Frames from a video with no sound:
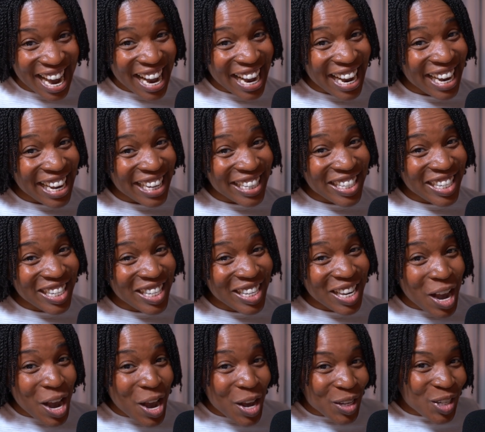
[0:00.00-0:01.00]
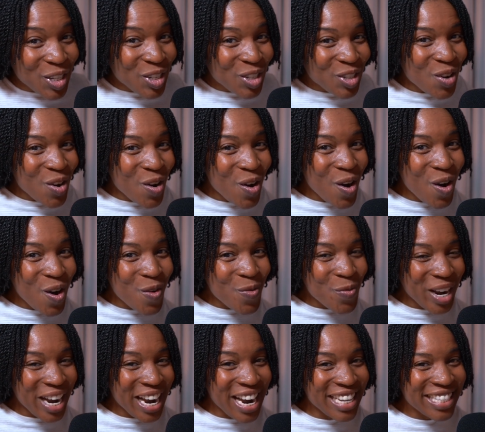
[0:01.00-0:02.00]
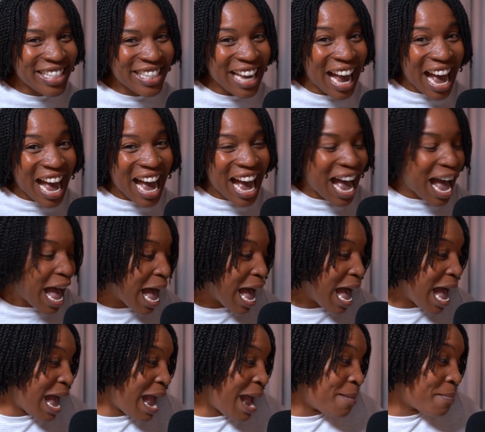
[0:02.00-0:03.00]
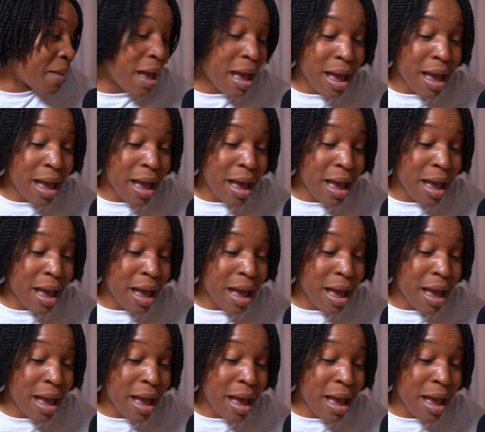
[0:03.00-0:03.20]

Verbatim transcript: It's story time.